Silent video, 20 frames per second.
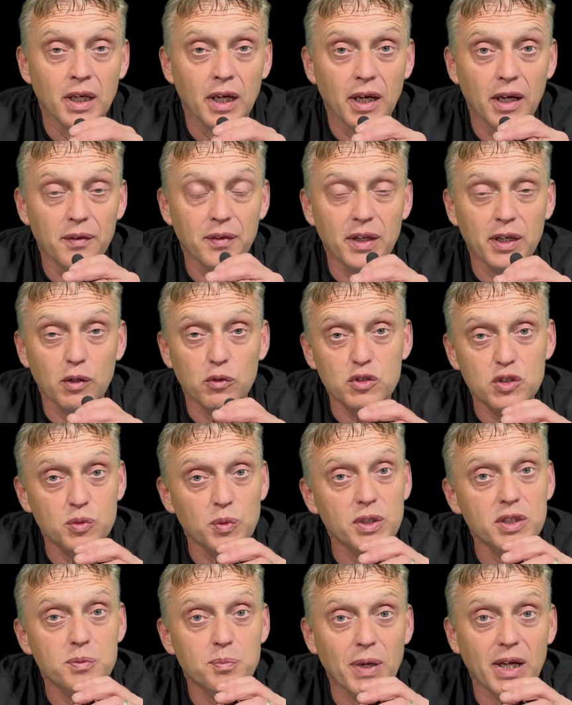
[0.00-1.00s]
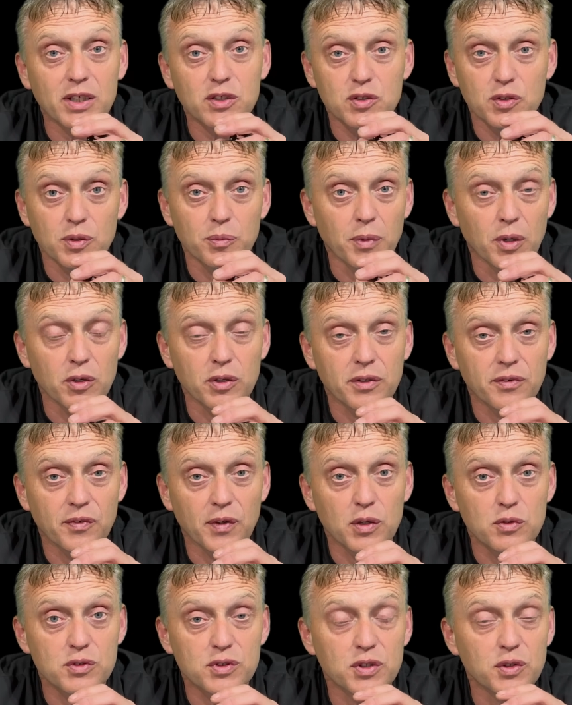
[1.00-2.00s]
And then I'll switch back to the
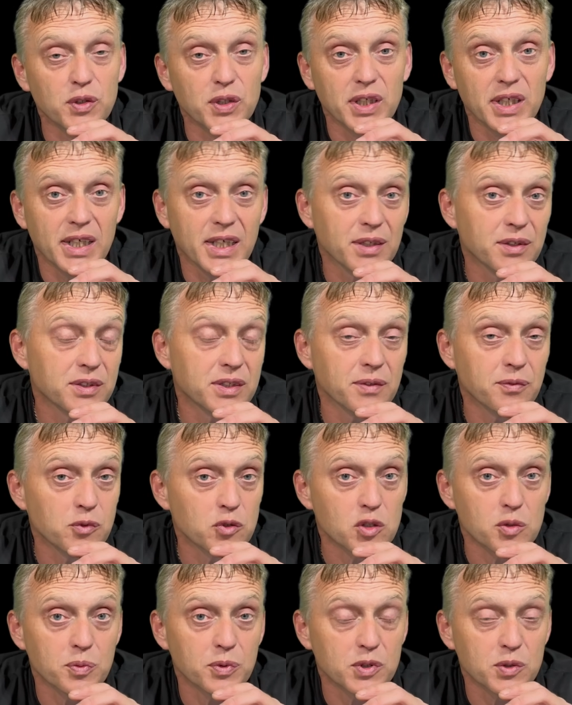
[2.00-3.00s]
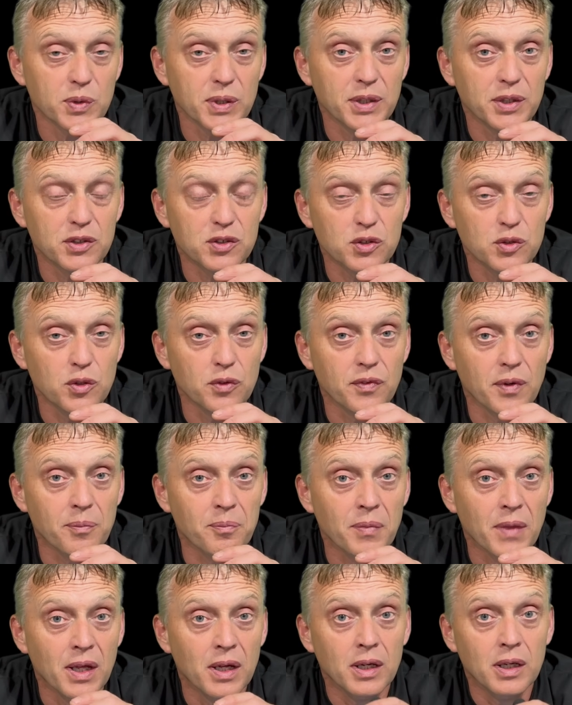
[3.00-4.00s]
microphone so you can hear the difference between the two
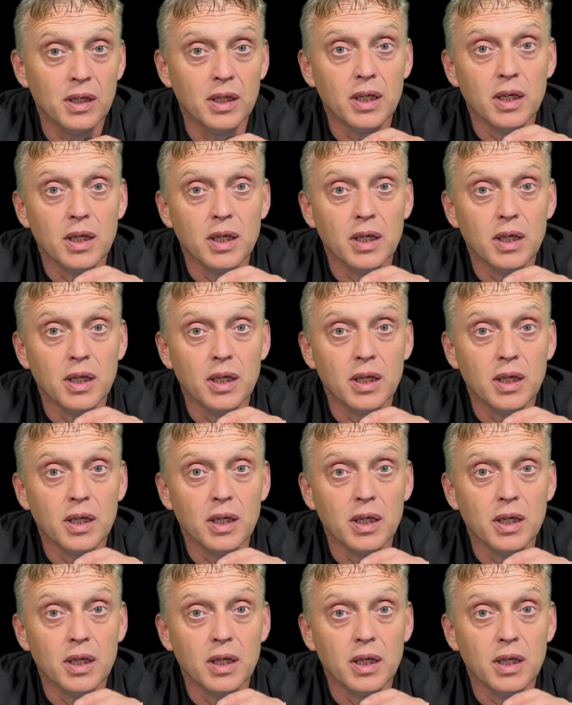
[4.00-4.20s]
of them.